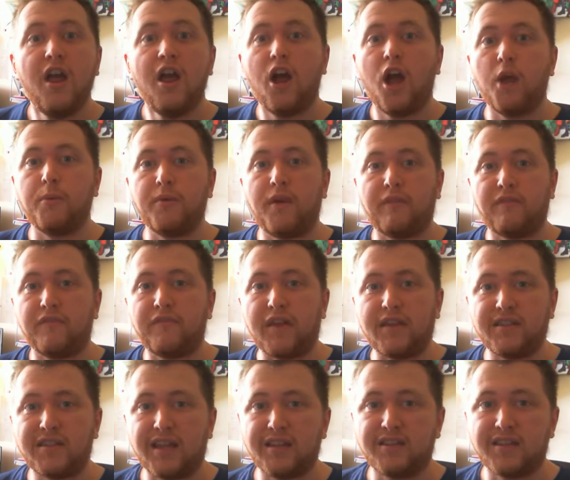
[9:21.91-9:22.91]
Hope you have a
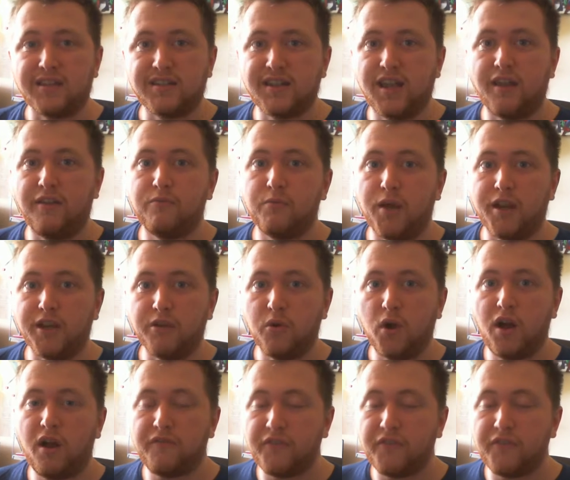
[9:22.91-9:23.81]
fantastic day of where you are.